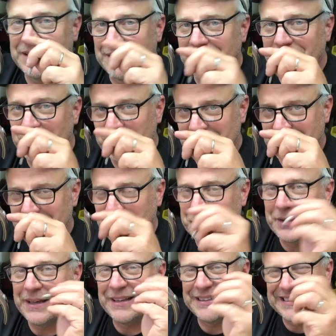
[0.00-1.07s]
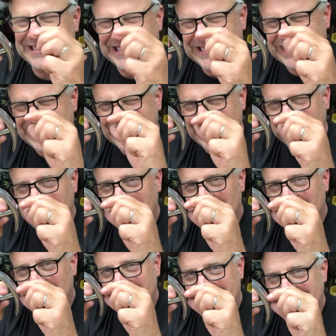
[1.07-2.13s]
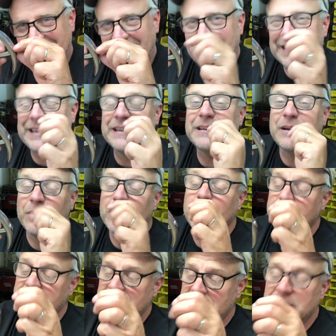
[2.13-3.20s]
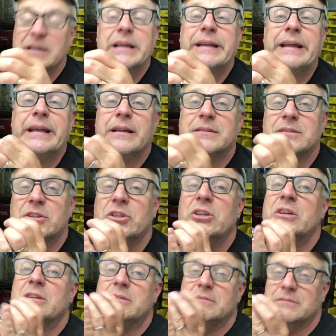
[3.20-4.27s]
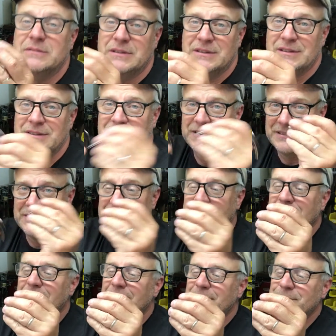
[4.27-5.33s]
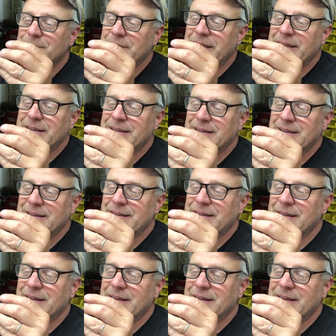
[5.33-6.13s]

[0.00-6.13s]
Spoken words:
new cylinder in to just see if it was going to slide in, oh, it slid in good. And it,